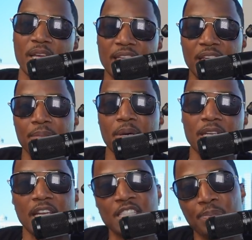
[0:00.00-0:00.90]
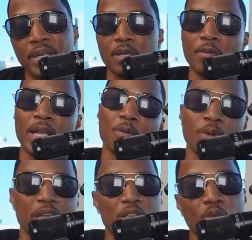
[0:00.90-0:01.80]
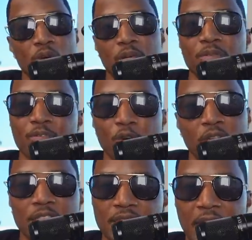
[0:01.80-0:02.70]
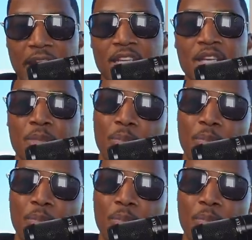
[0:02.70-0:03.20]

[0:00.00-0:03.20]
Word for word: They get money, they spend it right away. You don't want to fall into that